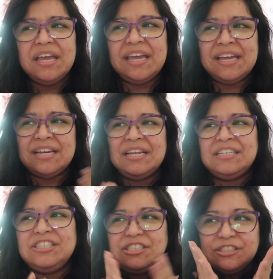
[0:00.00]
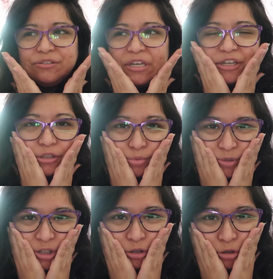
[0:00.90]
And it's
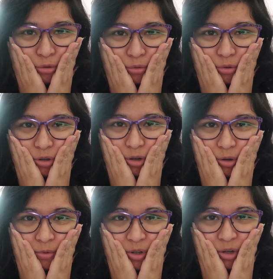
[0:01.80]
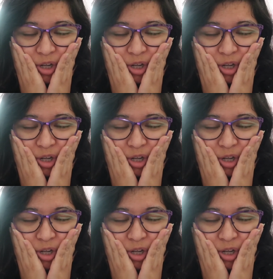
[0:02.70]
really cute. I really